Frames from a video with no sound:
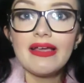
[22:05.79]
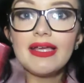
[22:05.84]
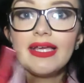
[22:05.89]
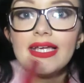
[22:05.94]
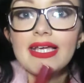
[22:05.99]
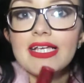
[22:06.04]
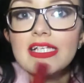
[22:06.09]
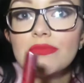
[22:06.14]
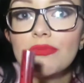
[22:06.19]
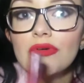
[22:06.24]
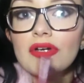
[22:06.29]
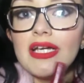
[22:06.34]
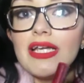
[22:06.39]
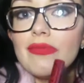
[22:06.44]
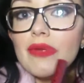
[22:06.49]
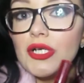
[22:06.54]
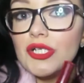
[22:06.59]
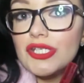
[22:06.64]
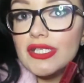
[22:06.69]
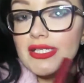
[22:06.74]
It is pretty
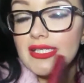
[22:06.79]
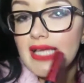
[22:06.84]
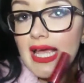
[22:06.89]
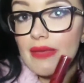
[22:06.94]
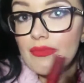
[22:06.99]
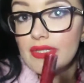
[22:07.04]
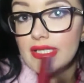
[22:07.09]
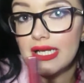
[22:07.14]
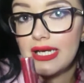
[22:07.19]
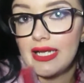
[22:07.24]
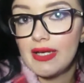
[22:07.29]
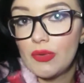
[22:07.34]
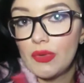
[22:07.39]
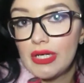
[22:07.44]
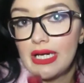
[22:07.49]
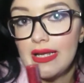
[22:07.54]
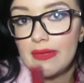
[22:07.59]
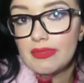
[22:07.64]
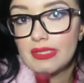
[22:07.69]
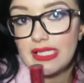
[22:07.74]
much the same as a
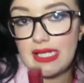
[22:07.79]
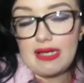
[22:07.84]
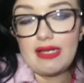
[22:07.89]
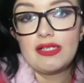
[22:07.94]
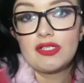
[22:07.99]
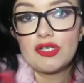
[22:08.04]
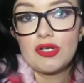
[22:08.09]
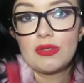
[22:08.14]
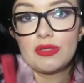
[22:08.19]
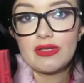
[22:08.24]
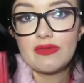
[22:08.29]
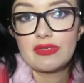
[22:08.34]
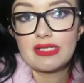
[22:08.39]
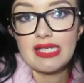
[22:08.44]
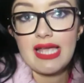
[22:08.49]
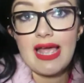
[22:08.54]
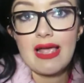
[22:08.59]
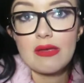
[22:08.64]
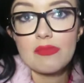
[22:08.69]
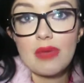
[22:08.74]
liquid lipstick in terms of
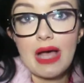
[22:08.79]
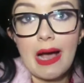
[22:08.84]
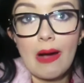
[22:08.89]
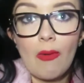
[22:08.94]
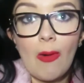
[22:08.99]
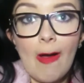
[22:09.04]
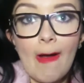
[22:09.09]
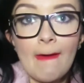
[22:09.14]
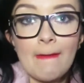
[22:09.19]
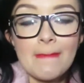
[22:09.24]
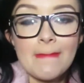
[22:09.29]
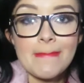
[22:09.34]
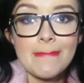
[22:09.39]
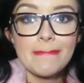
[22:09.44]
staying power,